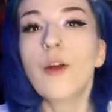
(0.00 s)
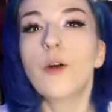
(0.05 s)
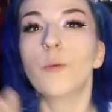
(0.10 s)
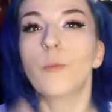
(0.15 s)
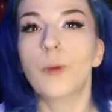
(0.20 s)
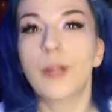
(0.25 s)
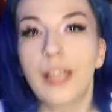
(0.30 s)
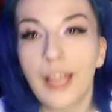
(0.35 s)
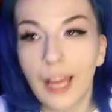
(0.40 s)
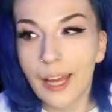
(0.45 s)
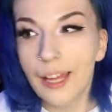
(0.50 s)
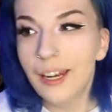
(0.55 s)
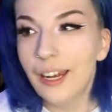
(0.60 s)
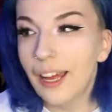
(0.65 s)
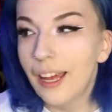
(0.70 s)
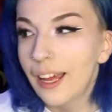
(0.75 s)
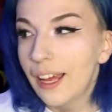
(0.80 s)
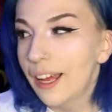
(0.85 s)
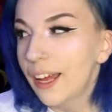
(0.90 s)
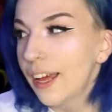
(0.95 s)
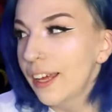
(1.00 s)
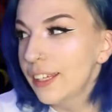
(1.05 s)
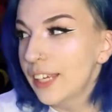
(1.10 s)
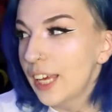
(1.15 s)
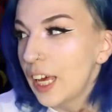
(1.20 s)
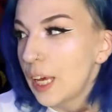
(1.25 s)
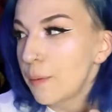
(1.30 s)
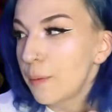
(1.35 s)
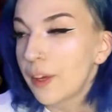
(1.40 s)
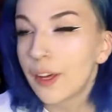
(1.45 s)
we get a
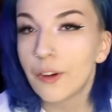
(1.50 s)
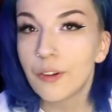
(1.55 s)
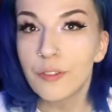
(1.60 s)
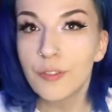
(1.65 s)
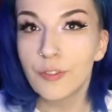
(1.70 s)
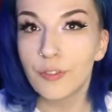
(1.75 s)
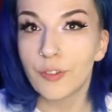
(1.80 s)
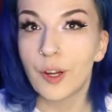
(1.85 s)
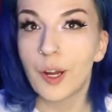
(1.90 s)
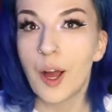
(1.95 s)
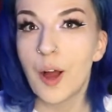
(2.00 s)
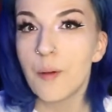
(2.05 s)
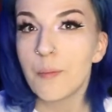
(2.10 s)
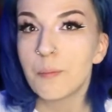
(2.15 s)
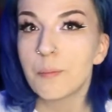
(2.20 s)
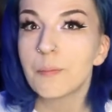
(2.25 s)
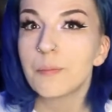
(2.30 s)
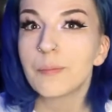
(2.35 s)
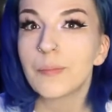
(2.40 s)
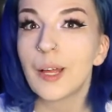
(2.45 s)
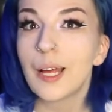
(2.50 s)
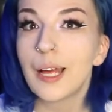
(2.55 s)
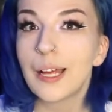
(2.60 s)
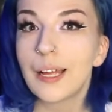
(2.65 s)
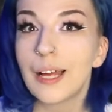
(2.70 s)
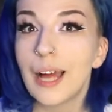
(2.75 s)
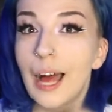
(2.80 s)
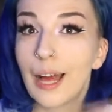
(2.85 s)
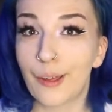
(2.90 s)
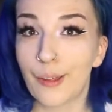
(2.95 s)
cameo from
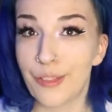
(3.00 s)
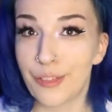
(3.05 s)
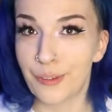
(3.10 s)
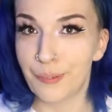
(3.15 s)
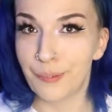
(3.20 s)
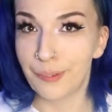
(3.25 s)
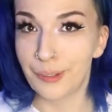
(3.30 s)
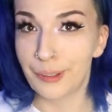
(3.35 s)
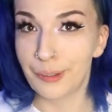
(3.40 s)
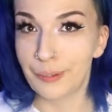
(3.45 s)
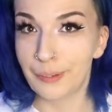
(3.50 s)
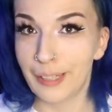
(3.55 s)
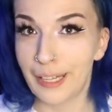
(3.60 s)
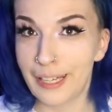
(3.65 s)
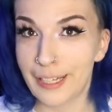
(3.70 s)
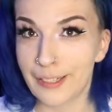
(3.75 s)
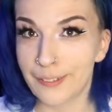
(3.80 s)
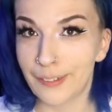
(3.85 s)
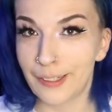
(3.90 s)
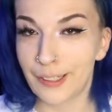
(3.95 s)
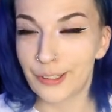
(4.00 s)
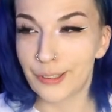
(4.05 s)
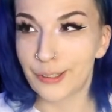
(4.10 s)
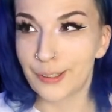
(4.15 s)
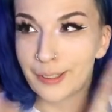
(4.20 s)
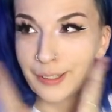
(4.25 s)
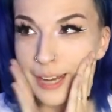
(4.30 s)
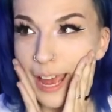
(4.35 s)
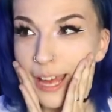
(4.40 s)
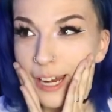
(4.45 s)
a Cthulhu-like
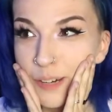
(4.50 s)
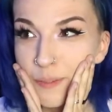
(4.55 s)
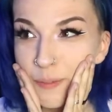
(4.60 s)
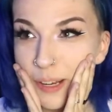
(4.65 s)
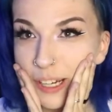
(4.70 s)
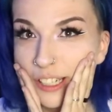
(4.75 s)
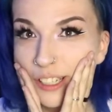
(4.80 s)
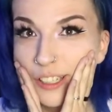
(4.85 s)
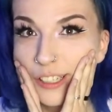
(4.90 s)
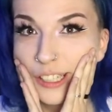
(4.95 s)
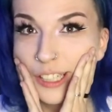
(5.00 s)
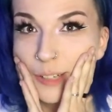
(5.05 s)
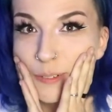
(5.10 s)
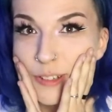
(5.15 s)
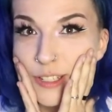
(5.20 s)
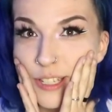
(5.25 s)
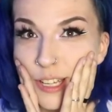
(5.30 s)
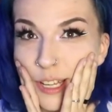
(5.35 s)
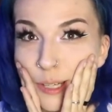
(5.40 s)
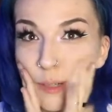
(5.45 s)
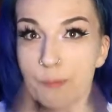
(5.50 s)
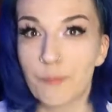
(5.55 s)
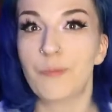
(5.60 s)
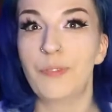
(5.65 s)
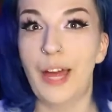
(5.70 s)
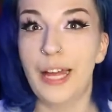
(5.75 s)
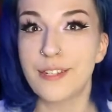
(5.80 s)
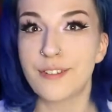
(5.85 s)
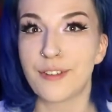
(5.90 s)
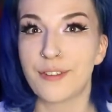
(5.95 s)
creature, and immediately I was like,
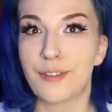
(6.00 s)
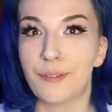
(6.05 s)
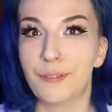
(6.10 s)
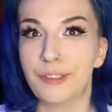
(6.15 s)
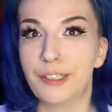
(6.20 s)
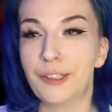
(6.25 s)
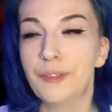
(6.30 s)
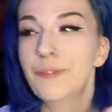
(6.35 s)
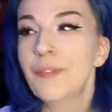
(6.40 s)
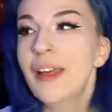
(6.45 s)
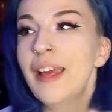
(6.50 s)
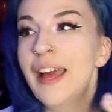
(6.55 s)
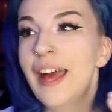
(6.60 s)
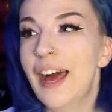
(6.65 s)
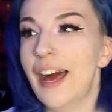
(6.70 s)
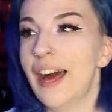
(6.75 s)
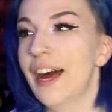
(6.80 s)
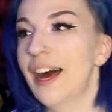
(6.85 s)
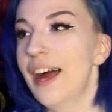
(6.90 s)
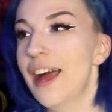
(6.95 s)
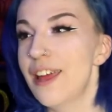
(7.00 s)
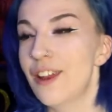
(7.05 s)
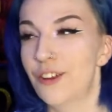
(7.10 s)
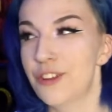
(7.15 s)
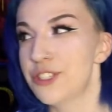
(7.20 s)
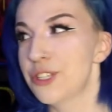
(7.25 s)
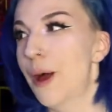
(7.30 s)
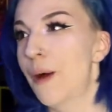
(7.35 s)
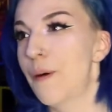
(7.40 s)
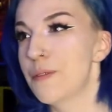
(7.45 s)
that's Cthulhu. And
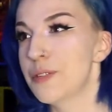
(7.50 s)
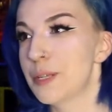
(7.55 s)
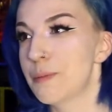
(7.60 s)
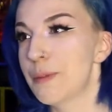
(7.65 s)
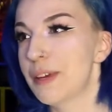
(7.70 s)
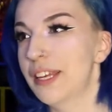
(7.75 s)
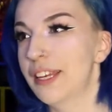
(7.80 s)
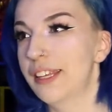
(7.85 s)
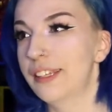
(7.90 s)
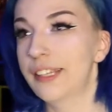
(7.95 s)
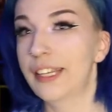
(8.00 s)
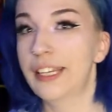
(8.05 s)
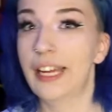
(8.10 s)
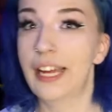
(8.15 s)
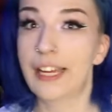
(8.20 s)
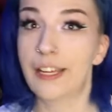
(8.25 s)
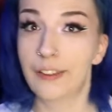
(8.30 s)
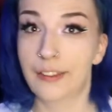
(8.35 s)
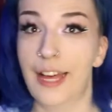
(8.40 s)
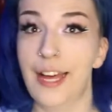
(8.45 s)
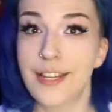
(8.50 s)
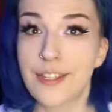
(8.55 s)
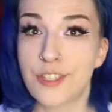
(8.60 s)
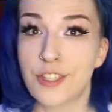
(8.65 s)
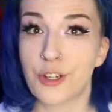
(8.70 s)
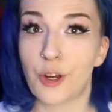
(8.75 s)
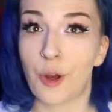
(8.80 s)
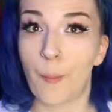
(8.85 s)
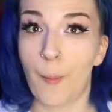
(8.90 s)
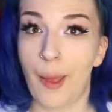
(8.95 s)
also I was immediately like,
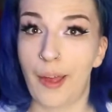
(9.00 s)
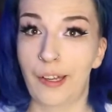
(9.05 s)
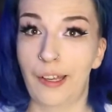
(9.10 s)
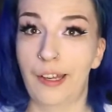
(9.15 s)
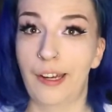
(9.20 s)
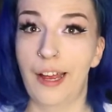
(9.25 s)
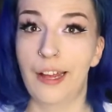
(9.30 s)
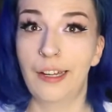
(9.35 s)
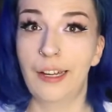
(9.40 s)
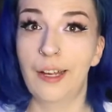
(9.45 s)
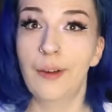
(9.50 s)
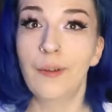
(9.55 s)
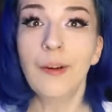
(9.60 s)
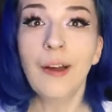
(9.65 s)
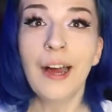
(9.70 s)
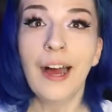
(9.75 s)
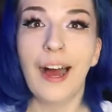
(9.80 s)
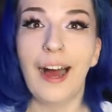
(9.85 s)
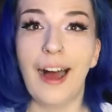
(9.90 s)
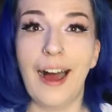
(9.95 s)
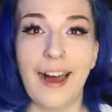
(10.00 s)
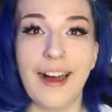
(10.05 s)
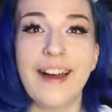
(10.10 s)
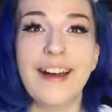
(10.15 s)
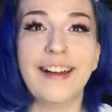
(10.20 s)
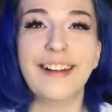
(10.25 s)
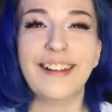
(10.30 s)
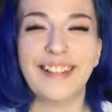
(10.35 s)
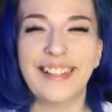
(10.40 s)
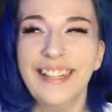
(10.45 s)
that's Joe
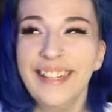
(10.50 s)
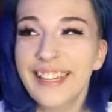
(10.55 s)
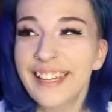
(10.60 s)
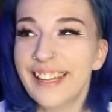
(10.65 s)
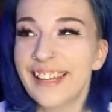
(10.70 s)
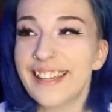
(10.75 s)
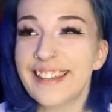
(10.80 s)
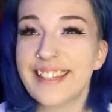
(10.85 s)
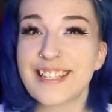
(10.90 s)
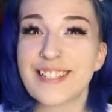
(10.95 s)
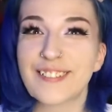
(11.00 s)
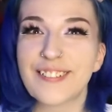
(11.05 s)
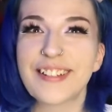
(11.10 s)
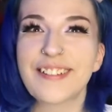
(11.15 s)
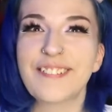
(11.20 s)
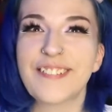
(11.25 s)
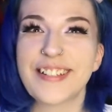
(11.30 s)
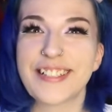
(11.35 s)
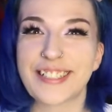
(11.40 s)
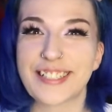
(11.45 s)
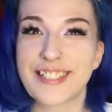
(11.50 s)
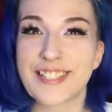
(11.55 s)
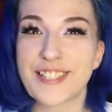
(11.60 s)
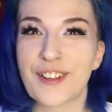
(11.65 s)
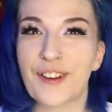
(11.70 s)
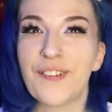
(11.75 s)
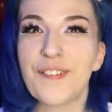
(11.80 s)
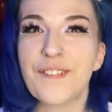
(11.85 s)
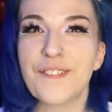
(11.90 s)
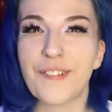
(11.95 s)
Manganiello. This one was just
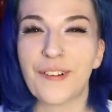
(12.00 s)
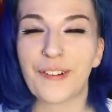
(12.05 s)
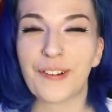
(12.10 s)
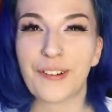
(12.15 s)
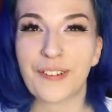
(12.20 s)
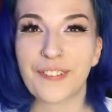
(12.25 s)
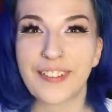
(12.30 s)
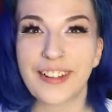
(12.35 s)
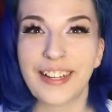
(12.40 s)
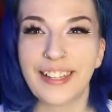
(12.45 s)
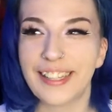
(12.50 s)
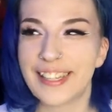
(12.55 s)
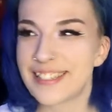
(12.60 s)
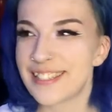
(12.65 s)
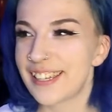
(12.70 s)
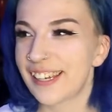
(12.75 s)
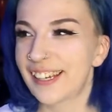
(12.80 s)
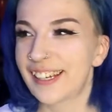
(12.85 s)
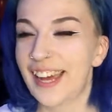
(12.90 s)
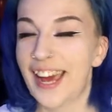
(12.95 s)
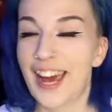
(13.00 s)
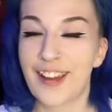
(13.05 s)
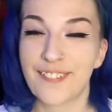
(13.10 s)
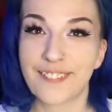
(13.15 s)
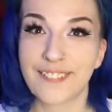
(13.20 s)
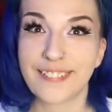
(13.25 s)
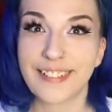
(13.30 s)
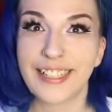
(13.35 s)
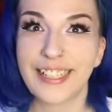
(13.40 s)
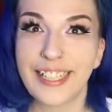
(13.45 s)
so photorealistic. It had
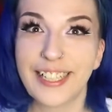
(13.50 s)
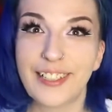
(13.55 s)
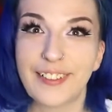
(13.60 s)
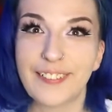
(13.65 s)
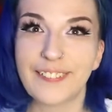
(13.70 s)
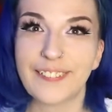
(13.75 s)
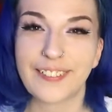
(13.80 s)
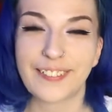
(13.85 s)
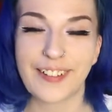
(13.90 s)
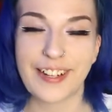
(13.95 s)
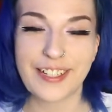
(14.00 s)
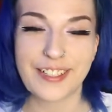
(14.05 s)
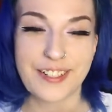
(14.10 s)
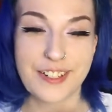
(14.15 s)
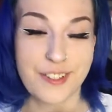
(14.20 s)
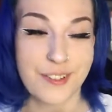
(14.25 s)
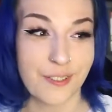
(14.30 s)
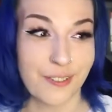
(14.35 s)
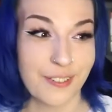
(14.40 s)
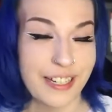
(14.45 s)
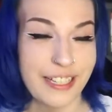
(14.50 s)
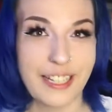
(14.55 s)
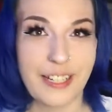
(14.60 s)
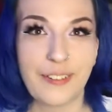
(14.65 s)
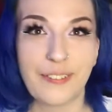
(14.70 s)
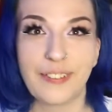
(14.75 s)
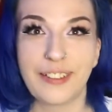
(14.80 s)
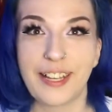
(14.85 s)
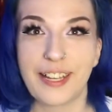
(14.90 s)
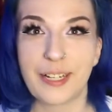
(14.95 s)
really cool creatures, really
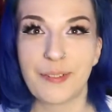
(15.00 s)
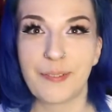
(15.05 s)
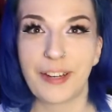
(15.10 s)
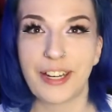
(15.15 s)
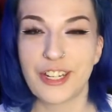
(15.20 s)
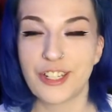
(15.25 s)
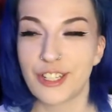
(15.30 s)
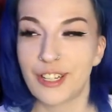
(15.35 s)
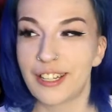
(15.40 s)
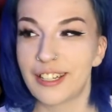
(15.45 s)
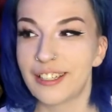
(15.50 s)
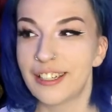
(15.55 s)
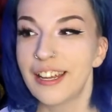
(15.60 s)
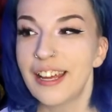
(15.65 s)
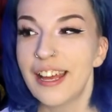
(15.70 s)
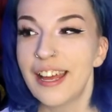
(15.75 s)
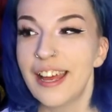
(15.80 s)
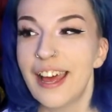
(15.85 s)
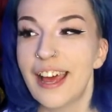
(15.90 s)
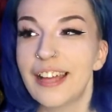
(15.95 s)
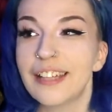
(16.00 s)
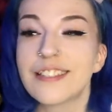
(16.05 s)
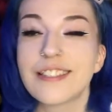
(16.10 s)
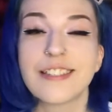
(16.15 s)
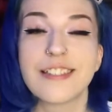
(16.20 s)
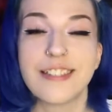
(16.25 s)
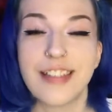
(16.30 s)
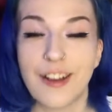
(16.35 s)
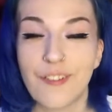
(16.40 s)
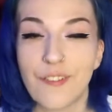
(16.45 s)
cool animation. And this
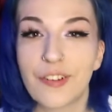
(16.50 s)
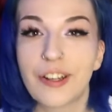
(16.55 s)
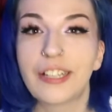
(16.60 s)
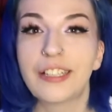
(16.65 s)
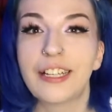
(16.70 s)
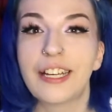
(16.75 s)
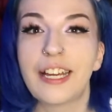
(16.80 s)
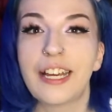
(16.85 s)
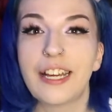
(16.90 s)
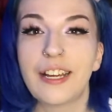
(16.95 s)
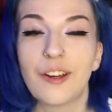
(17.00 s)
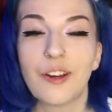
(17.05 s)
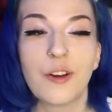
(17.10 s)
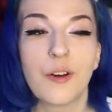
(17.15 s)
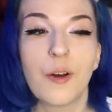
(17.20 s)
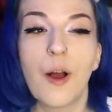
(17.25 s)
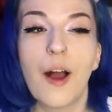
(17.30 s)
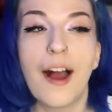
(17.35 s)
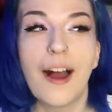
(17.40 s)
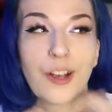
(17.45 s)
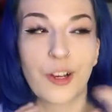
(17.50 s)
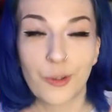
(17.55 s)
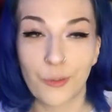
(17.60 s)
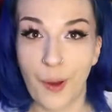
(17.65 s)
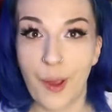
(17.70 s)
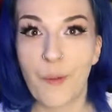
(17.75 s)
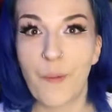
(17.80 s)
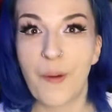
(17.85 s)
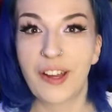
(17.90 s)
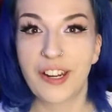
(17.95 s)
is definitely a
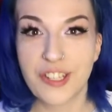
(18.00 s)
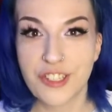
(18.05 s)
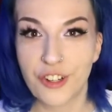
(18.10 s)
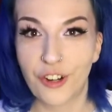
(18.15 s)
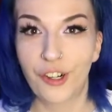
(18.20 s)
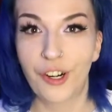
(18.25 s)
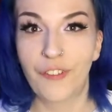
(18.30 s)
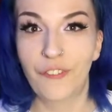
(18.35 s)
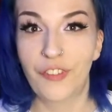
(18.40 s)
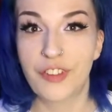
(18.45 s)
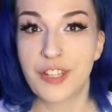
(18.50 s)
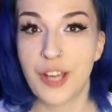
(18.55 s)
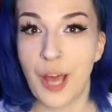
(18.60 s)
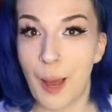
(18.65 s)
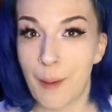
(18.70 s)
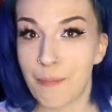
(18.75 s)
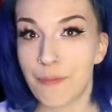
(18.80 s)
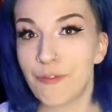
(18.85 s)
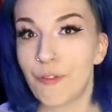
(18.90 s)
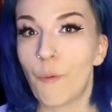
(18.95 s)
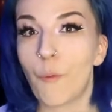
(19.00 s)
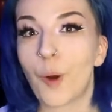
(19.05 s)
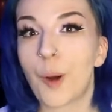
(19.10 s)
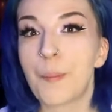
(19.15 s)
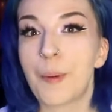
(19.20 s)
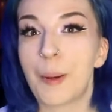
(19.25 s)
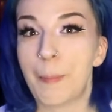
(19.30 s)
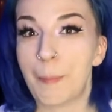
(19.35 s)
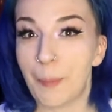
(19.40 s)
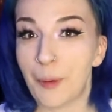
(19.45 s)
great way to start off the top 4,
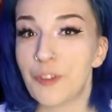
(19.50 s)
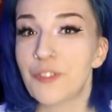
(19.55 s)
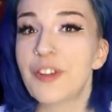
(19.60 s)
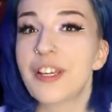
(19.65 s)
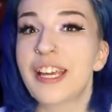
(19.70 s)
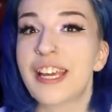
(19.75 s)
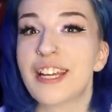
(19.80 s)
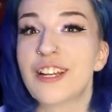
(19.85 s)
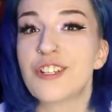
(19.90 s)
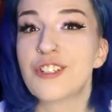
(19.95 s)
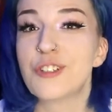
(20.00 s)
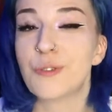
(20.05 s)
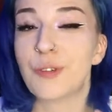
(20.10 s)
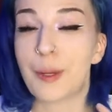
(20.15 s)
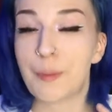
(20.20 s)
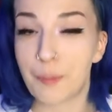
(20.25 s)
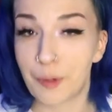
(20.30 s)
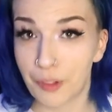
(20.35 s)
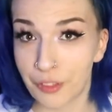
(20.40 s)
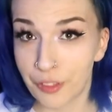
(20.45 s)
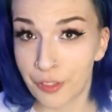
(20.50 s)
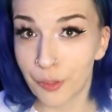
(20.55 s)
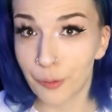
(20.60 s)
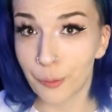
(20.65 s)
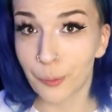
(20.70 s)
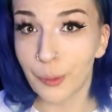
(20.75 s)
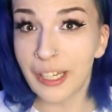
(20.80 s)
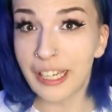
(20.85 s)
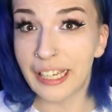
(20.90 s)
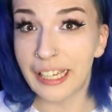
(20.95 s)
but moving into number
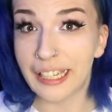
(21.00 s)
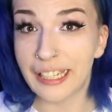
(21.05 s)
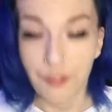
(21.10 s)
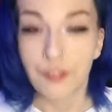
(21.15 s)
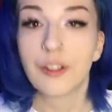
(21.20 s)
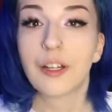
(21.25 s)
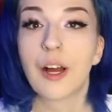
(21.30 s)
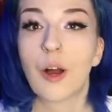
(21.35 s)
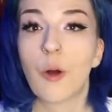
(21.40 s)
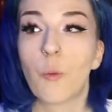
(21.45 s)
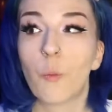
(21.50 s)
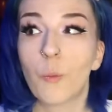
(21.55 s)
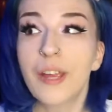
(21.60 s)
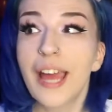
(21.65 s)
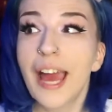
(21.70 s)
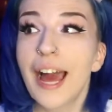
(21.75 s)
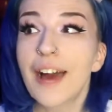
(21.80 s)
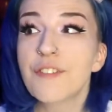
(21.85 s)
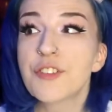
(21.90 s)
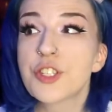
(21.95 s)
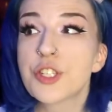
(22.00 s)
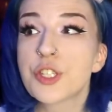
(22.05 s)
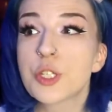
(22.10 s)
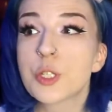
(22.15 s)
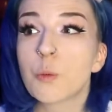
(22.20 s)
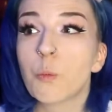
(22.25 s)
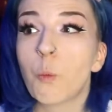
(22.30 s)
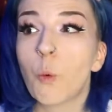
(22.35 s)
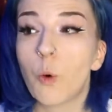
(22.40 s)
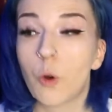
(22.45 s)
3, we have
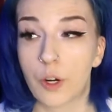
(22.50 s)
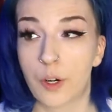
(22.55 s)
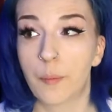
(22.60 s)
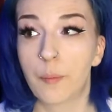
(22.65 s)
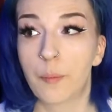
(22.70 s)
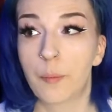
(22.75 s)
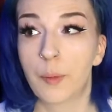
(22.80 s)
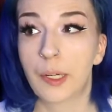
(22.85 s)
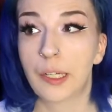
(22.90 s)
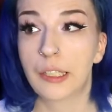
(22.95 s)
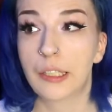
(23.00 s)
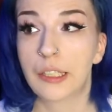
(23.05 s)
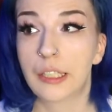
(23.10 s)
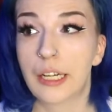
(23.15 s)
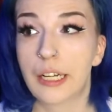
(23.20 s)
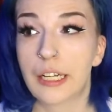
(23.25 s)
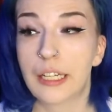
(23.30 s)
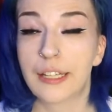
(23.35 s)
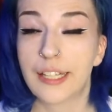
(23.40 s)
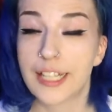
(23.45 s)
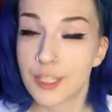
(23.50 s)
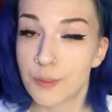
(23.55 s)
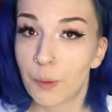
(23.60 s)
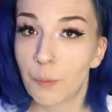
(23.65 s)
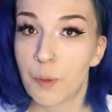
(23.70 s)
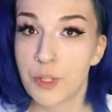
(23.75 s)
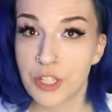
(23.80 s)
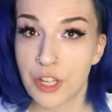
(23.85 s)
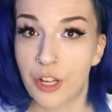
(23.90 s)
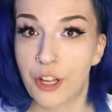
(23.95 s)
Swarm. And this
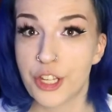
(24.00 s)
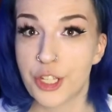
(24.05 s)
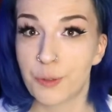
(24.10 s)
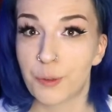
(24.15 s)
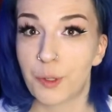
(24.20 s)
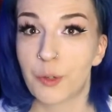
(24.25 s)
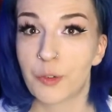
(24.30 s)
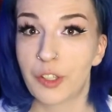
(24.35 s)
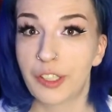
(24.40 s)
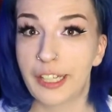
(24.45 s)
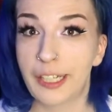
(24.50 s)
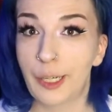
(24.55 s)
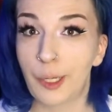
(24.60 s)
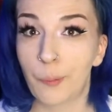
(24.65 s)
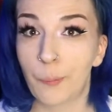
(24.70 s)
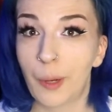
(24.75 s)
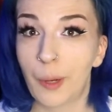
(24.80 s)
one was also a really good